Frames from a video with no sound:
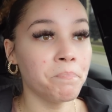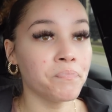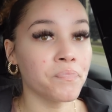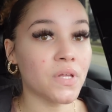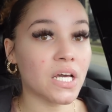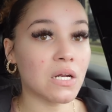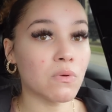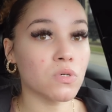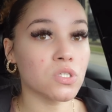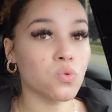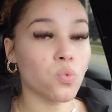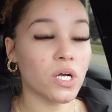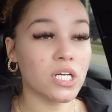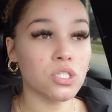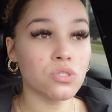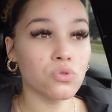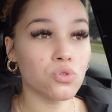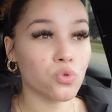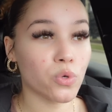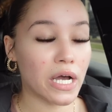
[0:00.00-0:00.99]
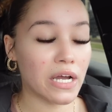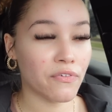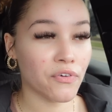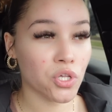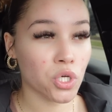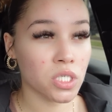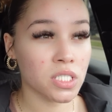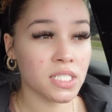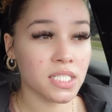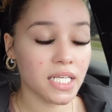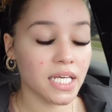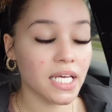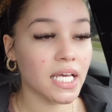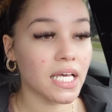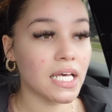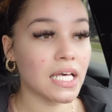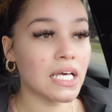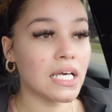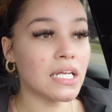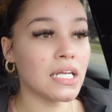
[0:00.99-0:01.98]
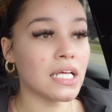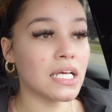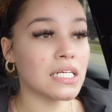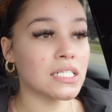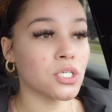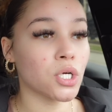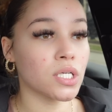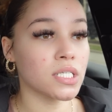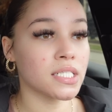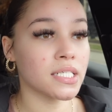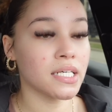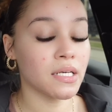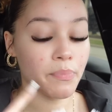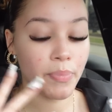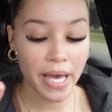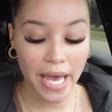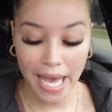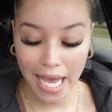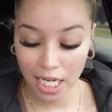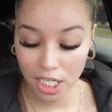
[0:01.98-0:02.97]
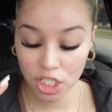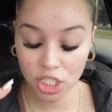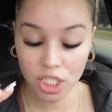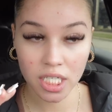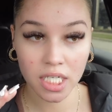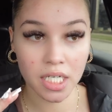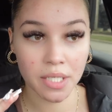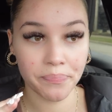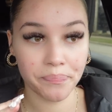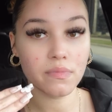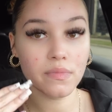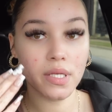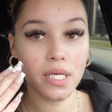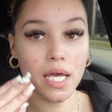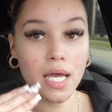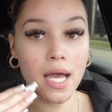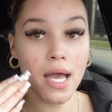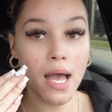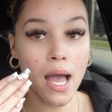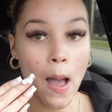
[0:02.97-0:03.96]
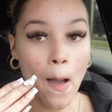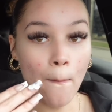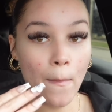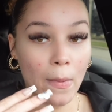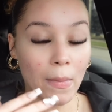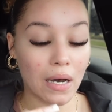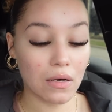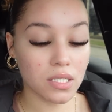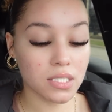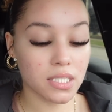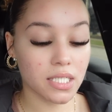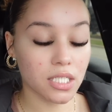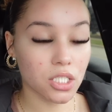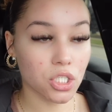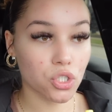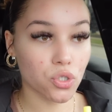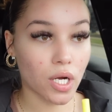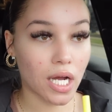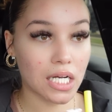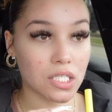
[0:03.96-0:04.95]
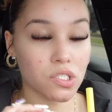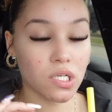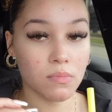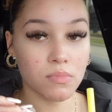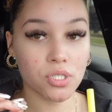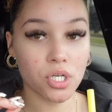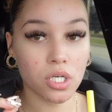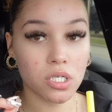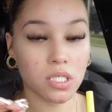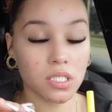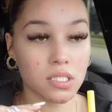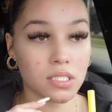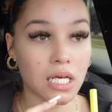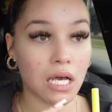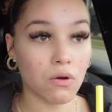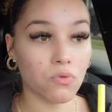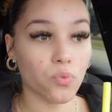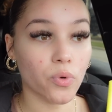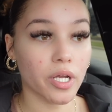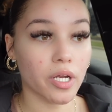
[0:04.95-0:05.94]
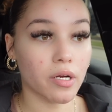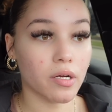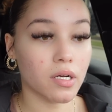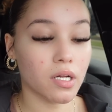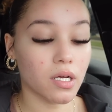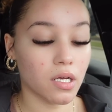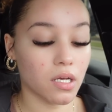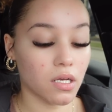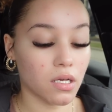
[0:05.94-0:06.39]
that it was way too dry for their skin, it started to get patchy my mouth is getting dry, so I'm starting to sound weird.